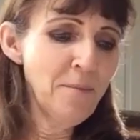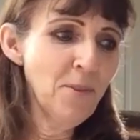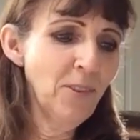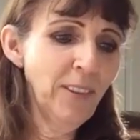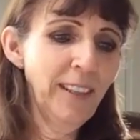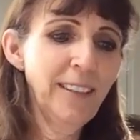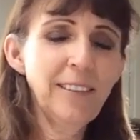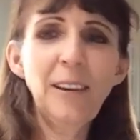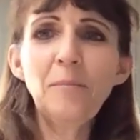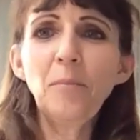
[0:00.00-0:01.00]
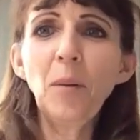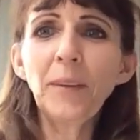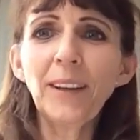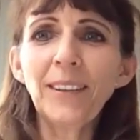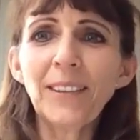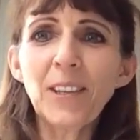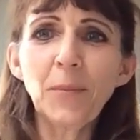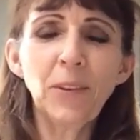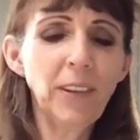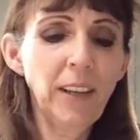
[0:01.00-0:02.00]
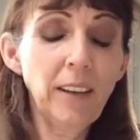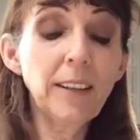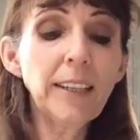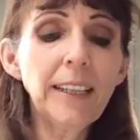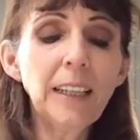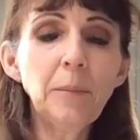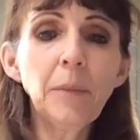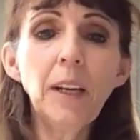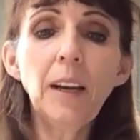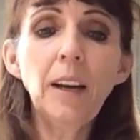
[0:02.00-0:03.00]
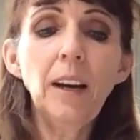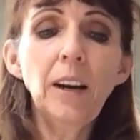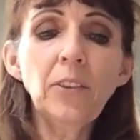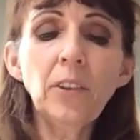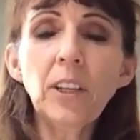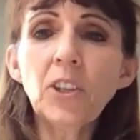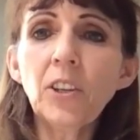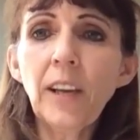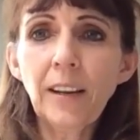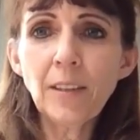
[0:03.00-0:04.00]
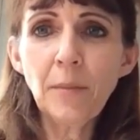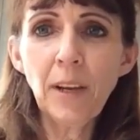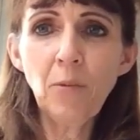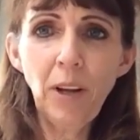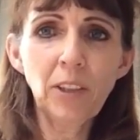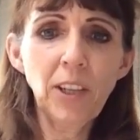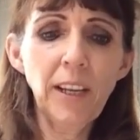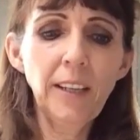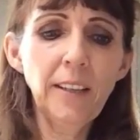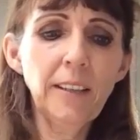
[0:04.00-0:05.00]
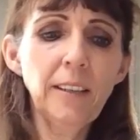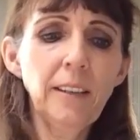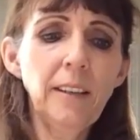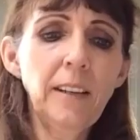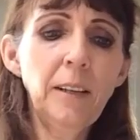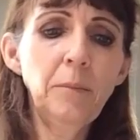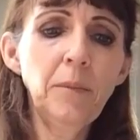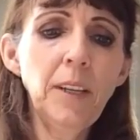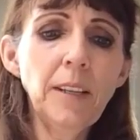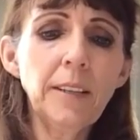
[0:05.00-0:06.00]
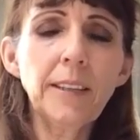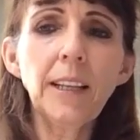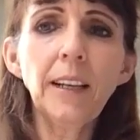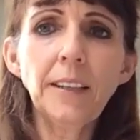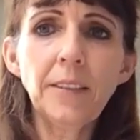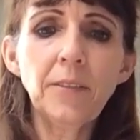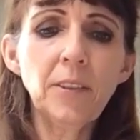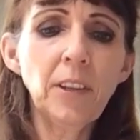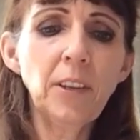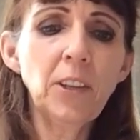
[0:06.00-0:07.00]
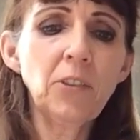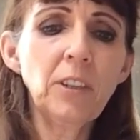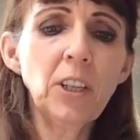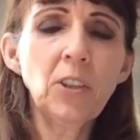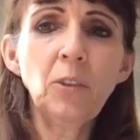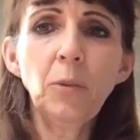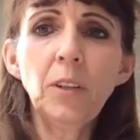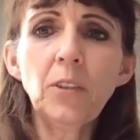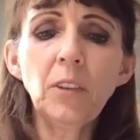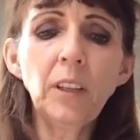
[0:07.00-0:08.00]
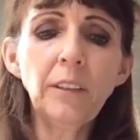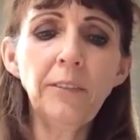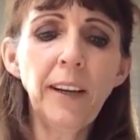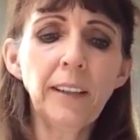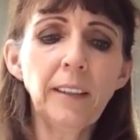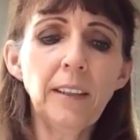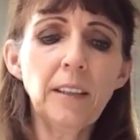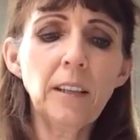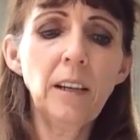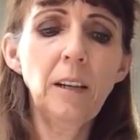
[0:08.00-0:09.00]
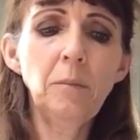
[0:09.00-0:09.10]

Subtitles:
the morning, so I'm bombing along this morning. I thought I'd show you how to make Welsh cakes. These are slightly different to the traditional ones, only in the fact that